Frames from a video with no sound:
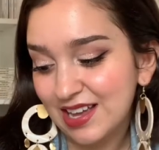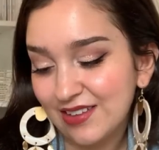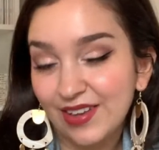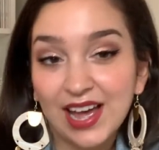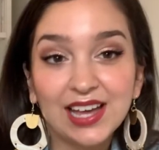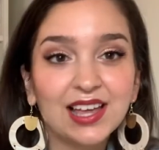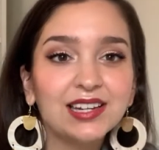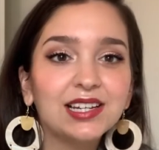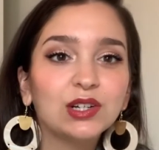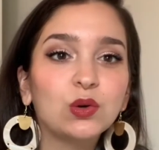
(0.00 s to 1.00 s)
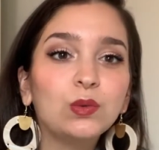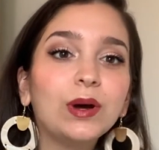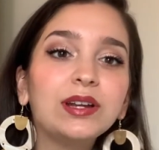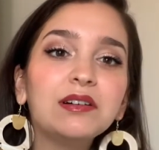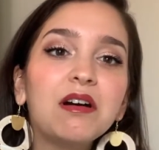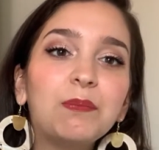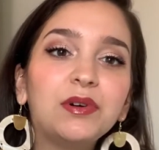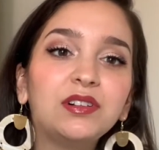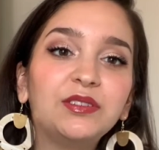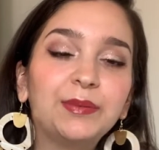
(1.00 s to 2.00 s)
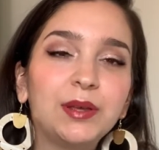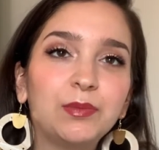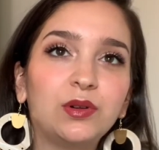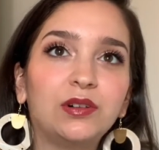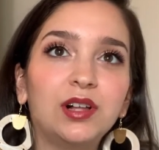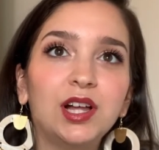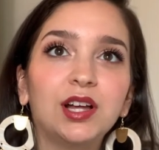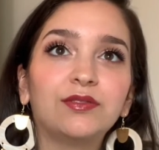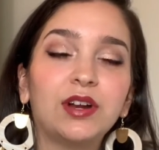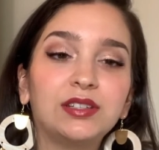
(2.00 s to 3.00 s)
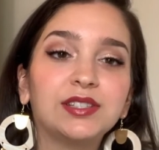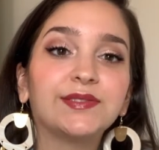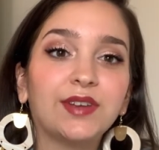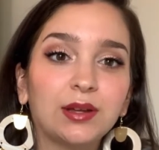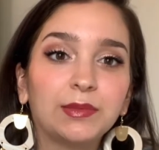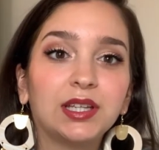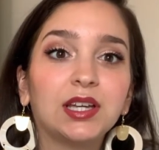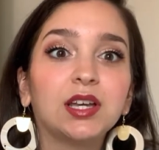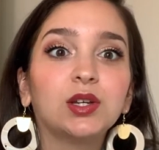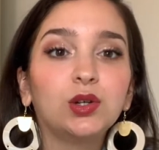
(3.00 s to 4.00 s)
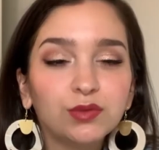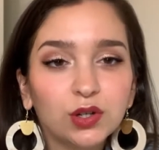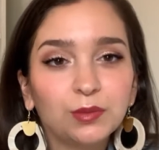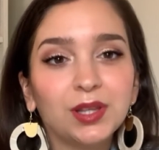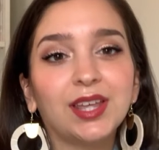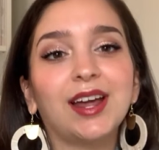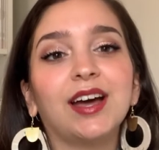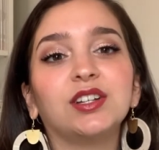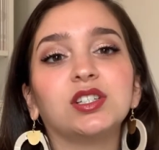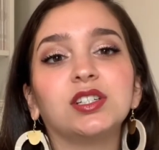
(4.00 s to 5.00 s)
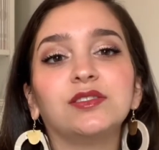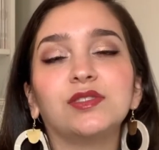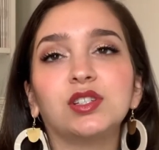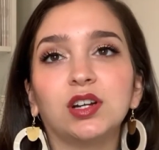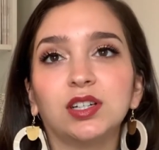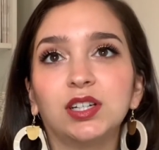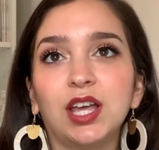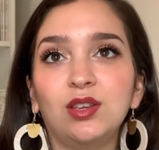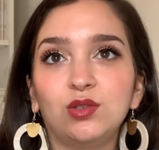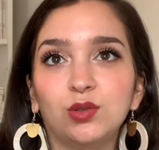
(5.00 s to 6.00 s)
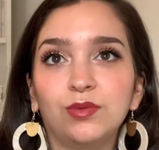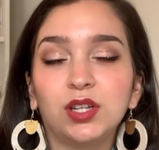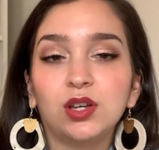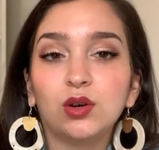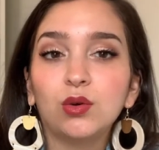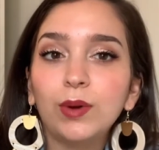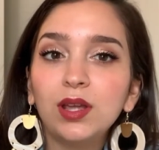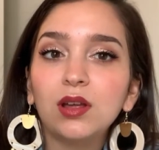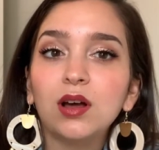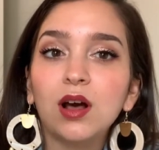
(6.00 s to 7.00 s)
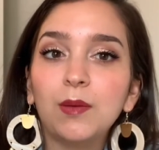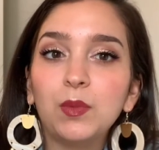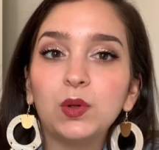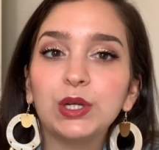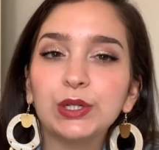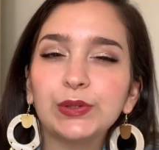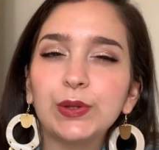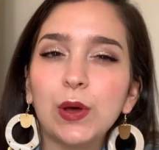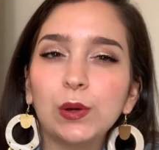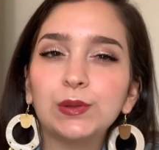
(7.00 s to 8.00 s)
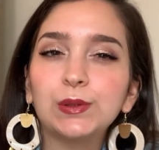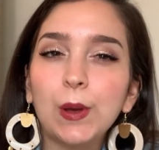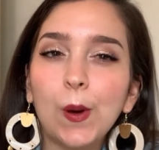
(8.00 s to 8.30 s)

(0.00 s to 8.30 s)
had quite a couple of people, friends, family, who've told me that I should have started a YouTube video quite a couple years ago. So